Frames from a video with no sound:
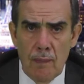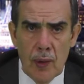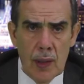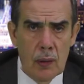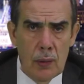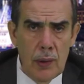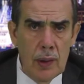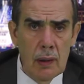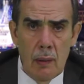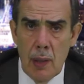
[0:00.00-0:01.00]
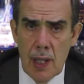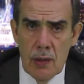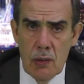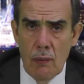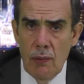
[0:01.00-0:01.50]
Including the
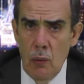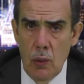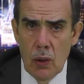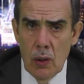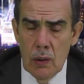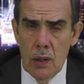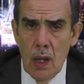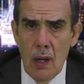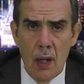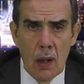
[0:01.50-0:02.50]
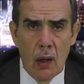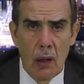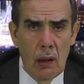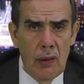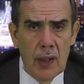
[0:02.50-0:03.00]
Master of the Worlds,
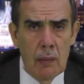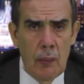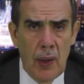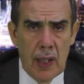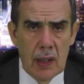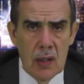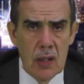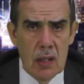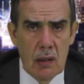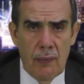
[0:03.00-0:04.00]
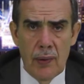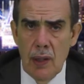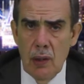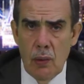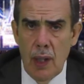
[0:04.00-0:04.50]
all the companions suffered a
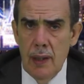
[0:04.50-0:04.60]
great